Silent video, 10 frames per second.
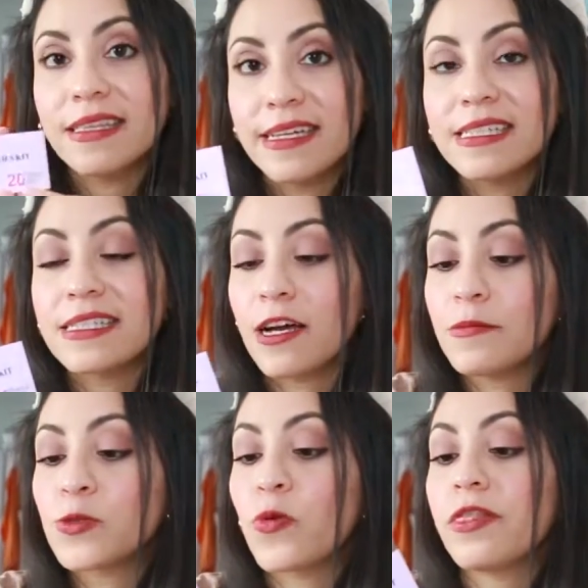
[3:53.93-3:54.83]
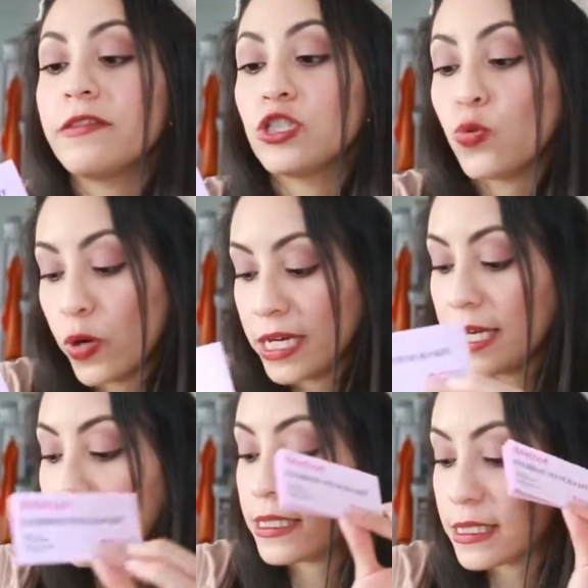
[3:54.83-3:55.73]
This comes with
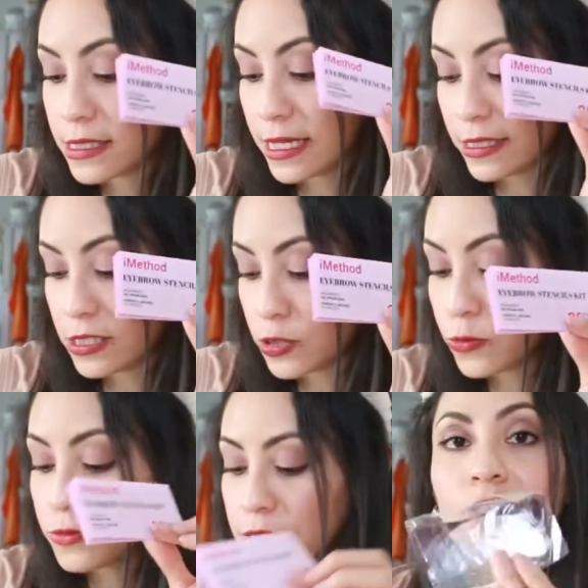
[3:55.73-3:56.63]
20 stencils.